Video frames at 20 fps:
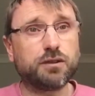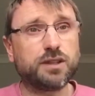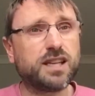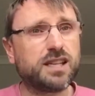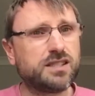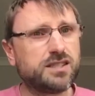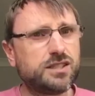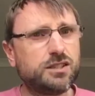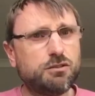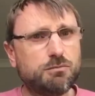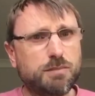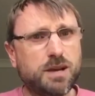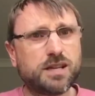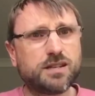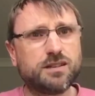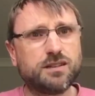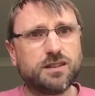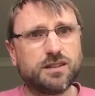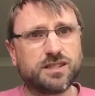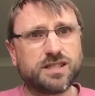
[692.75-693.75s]
They still met
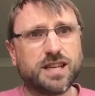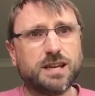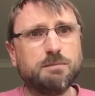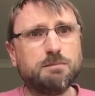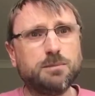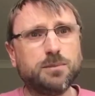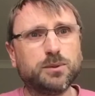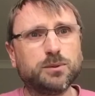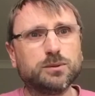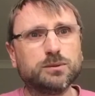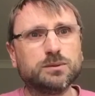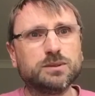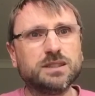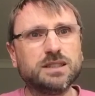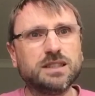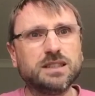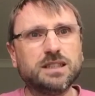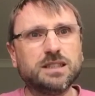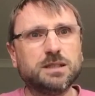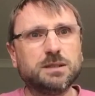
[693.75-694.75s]
at the temple,
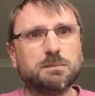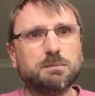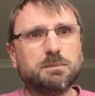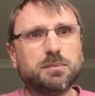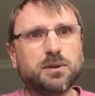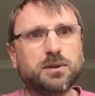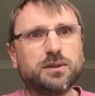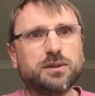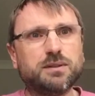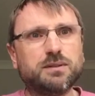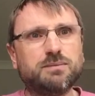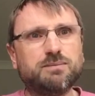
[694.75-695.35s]
but